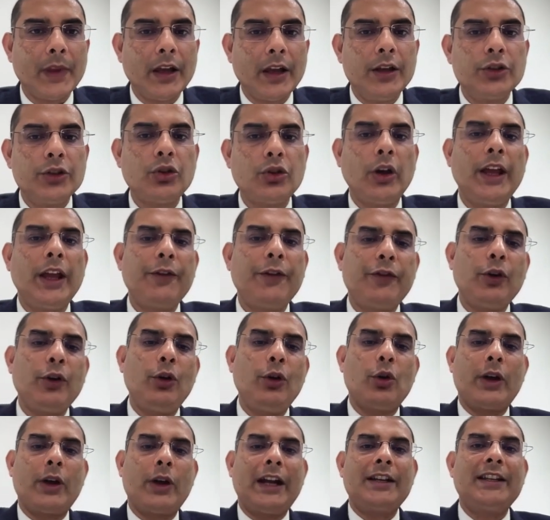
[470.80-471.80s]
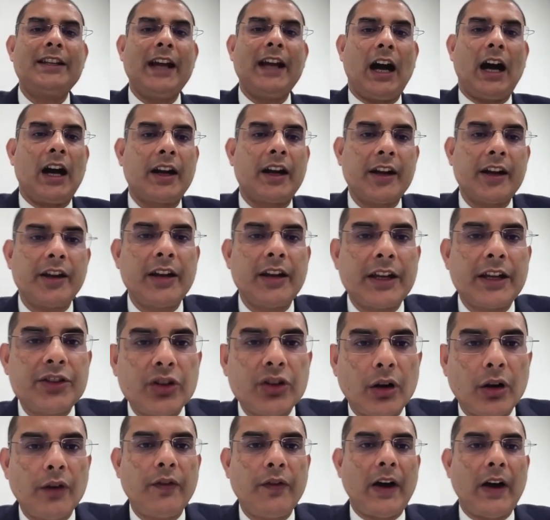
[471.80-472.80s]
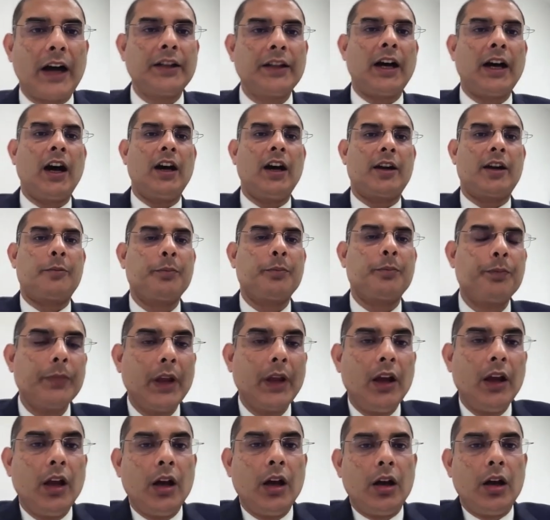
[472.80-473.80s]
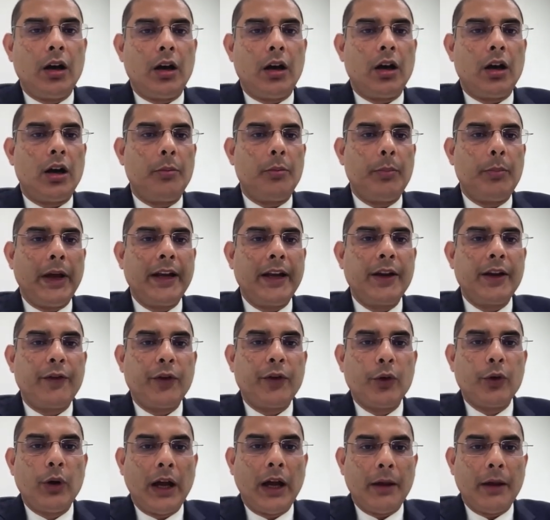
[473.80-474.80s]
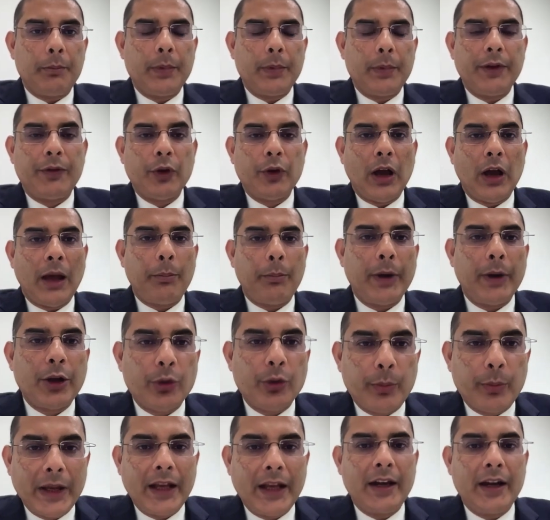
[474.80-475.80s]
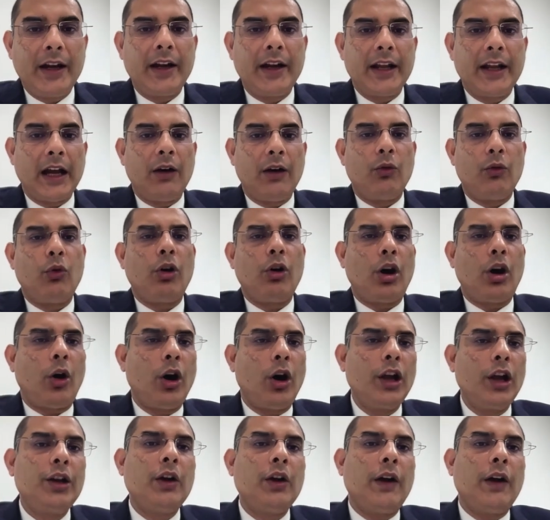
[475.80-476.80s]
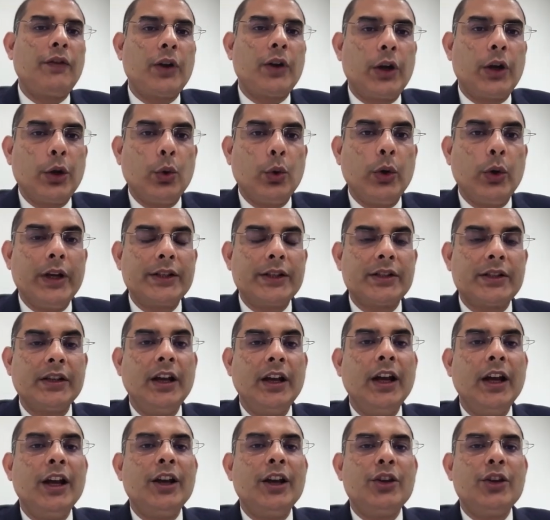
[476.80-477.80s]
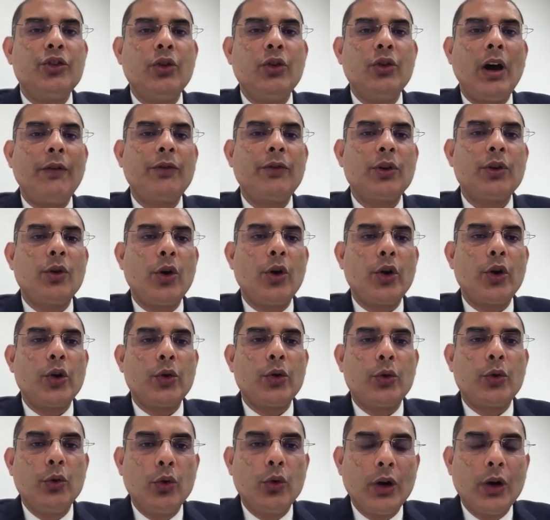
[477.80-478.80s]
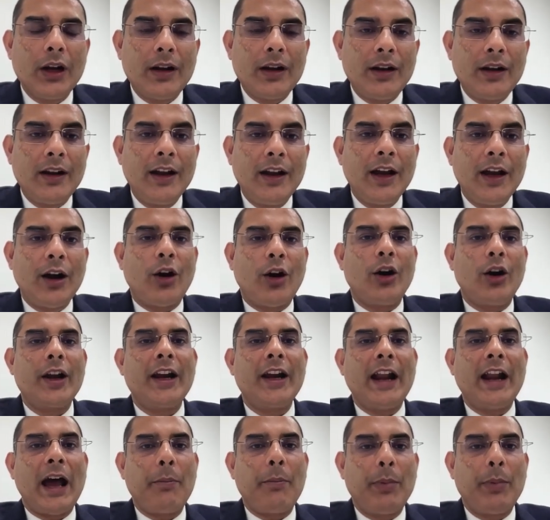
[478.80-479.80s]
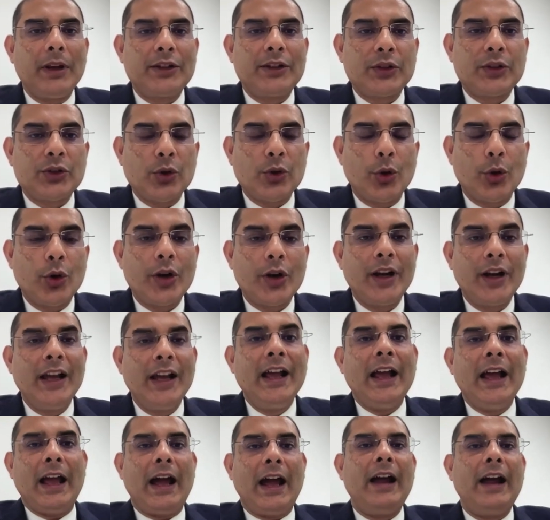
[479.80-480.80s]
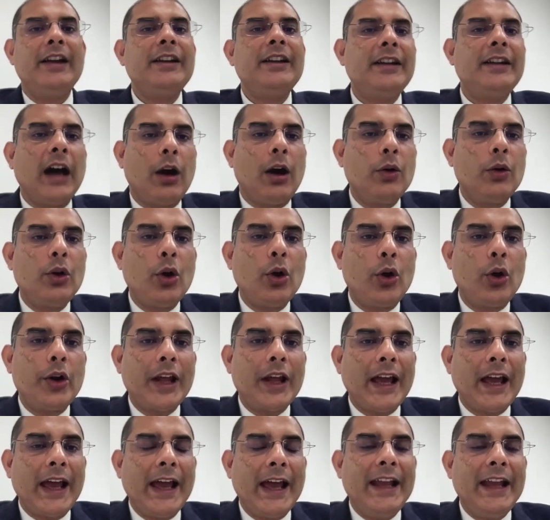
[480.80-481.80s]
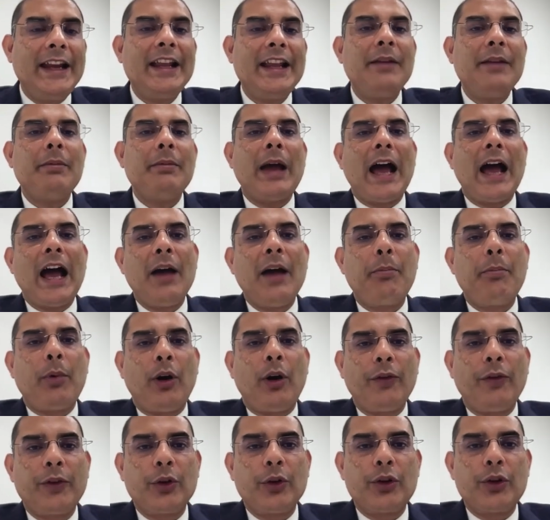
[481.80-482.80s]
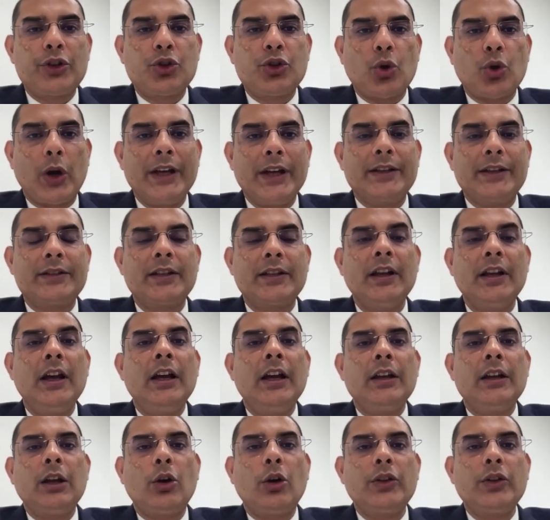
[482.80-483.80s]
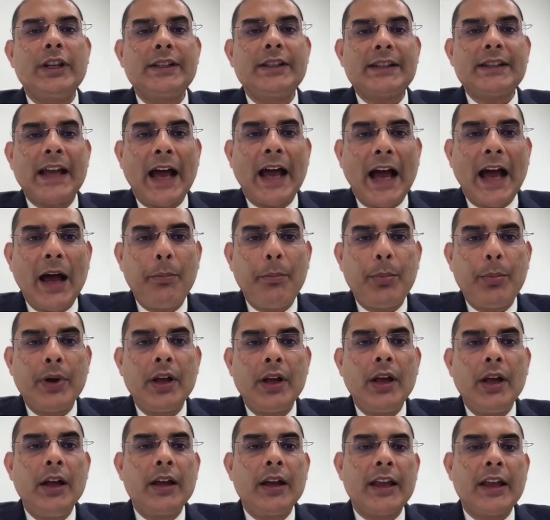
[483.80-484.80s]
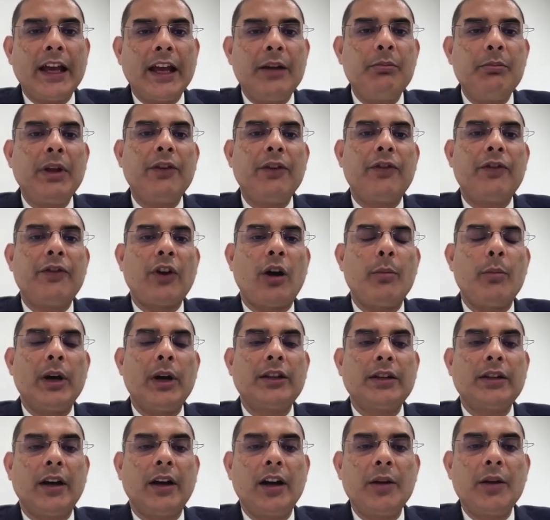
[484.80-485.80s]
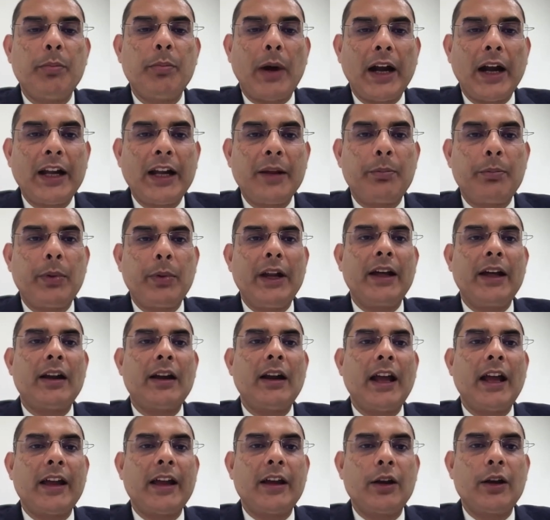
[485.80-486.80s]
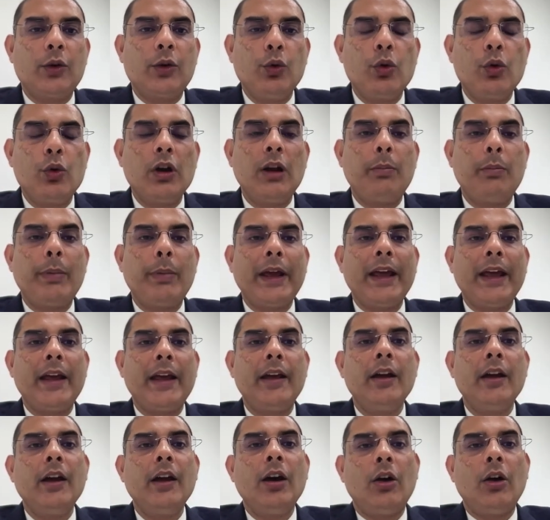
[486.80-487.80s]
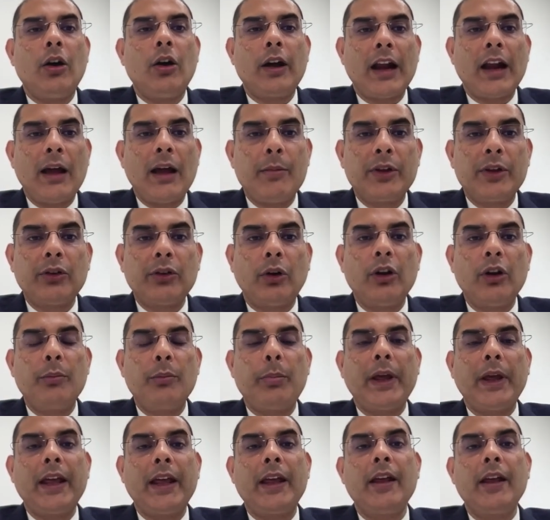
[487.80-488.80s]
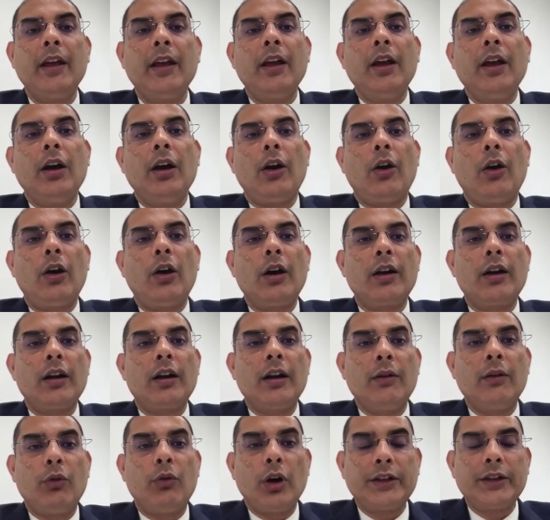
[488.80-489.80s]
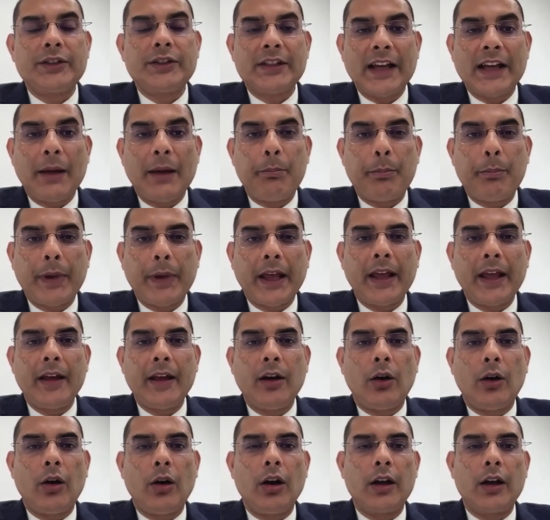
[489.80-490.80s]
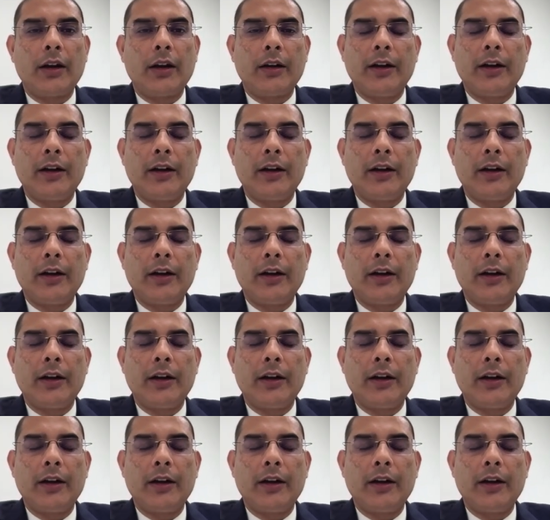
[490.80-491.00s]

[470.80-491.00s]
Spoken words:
So, if you look at the architecture of Aadhaar, and if you happen to be in India, all you have to do is you have to go to Google or an Apple store and download any app of your choice. Now, this app can be from a third-party player like a Google Pay or Amazon Pay or WhatsApp Pay or